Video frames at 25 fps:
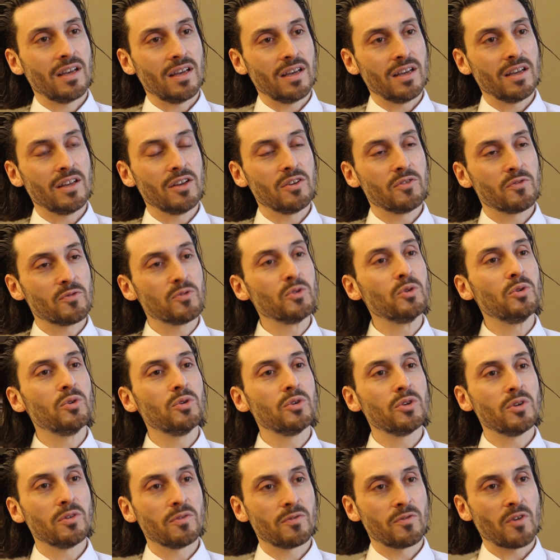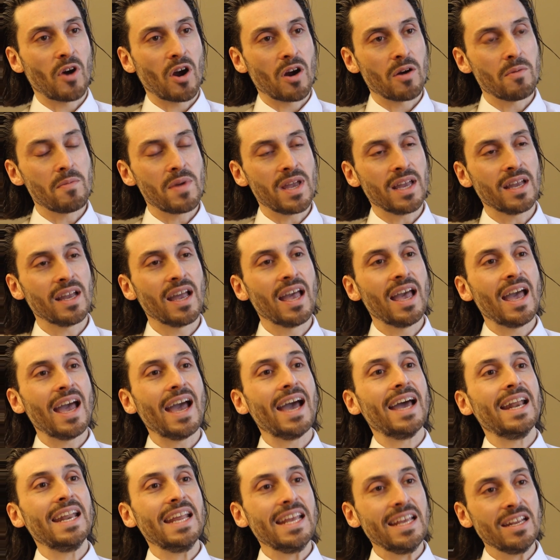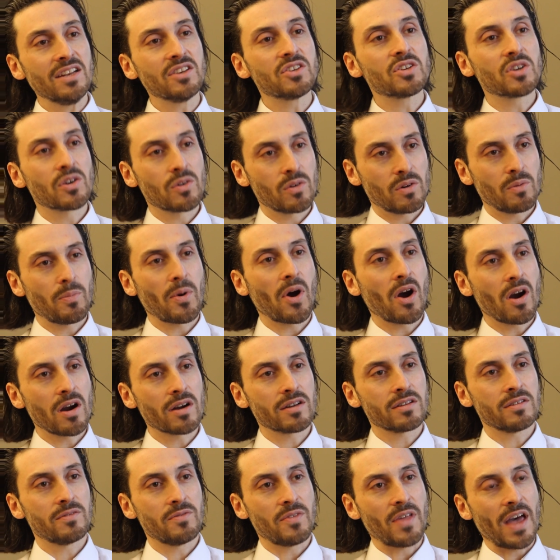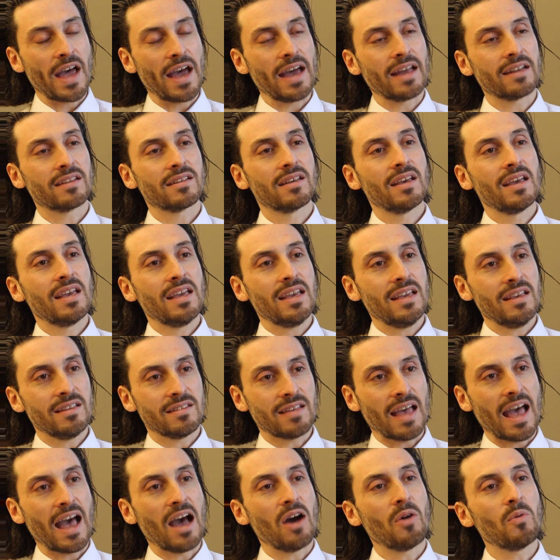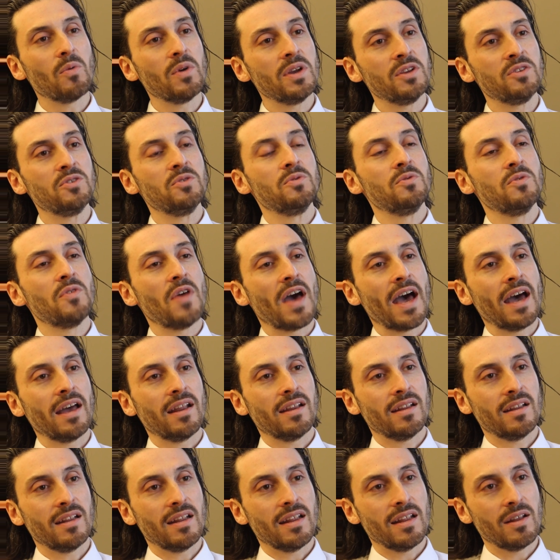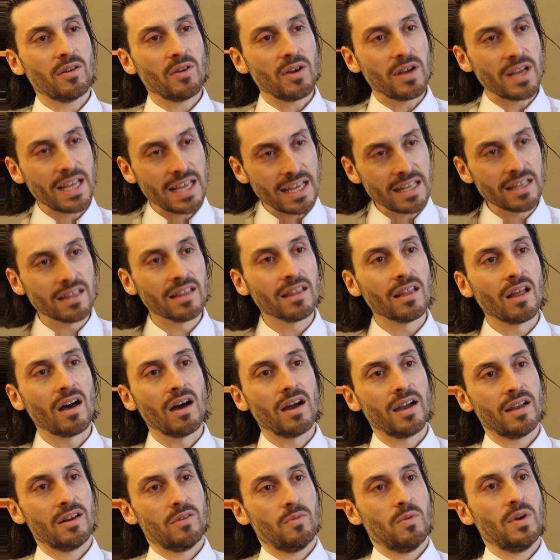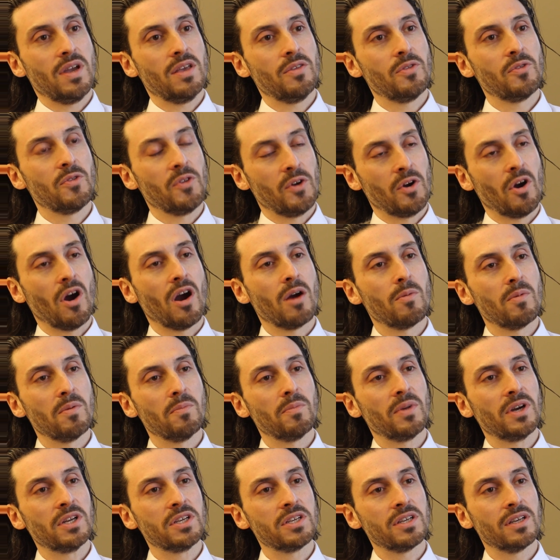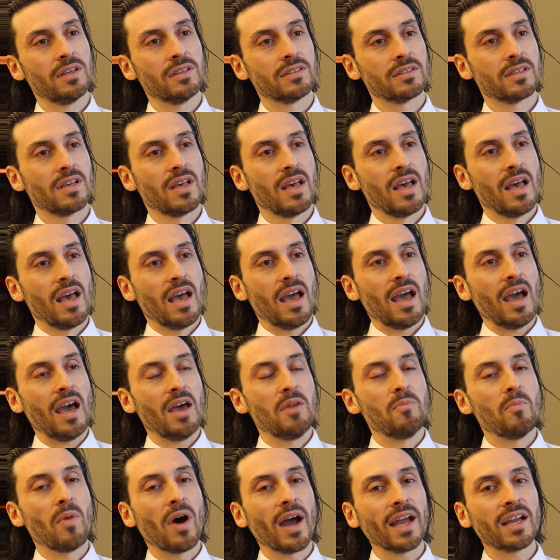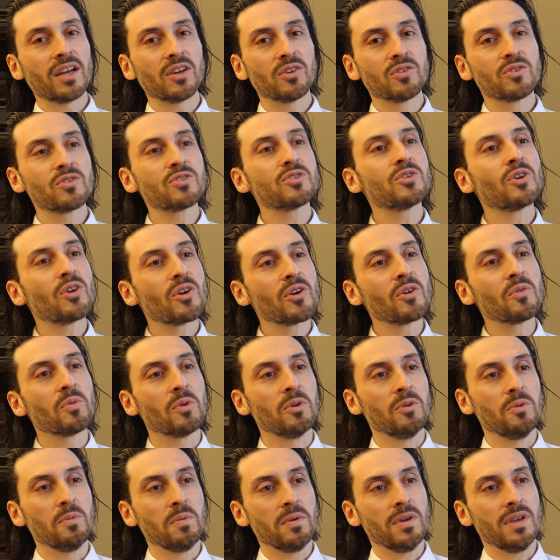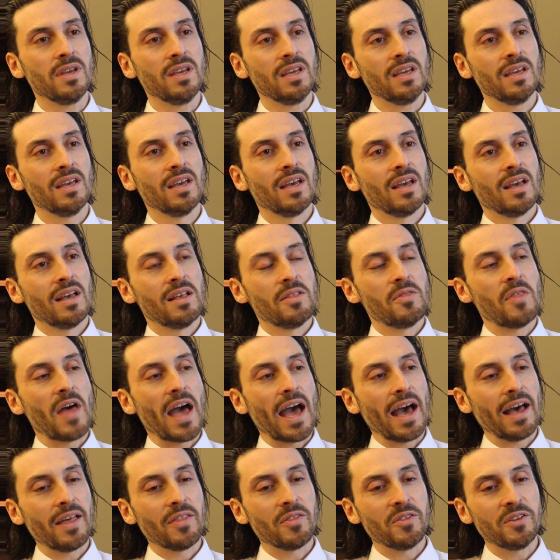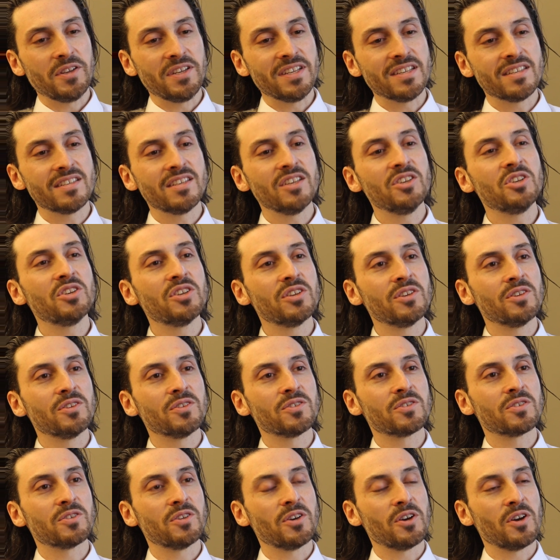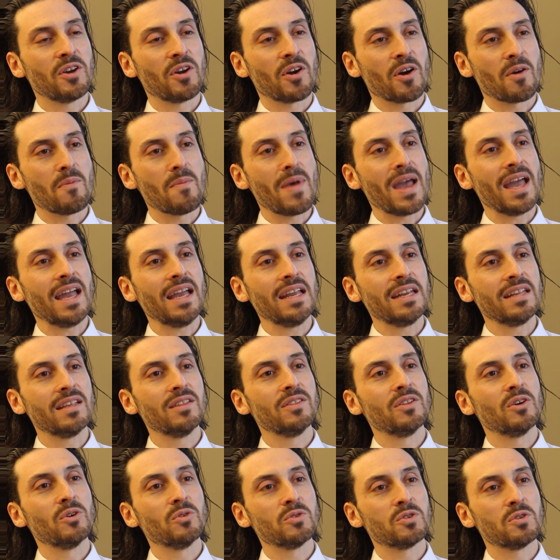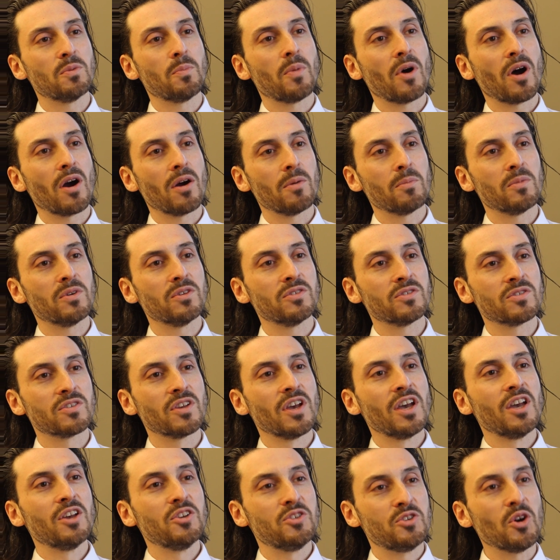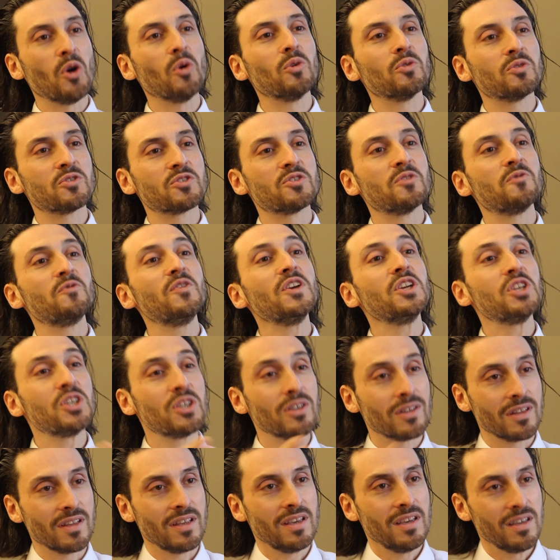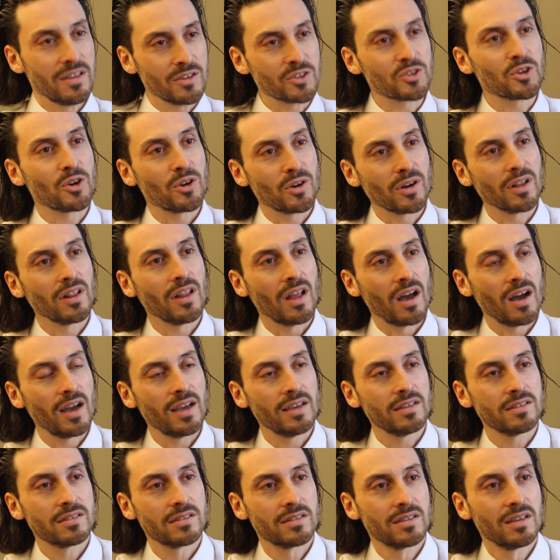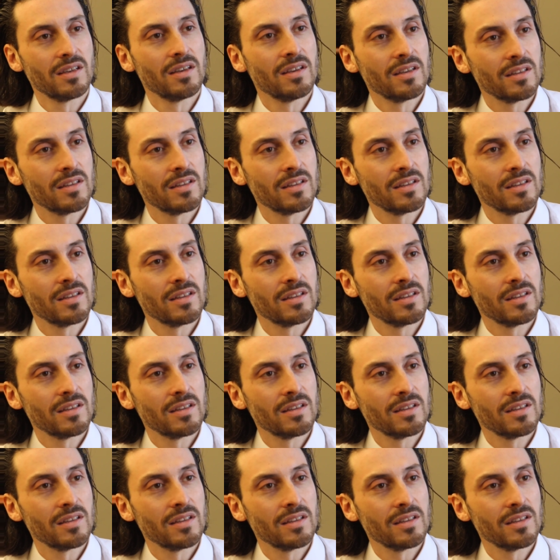and food and farming, an integral part of that is how we do that in line with the carbon budgets. And my concern would be that the decisions that are made in those departments don't sufficiently internalize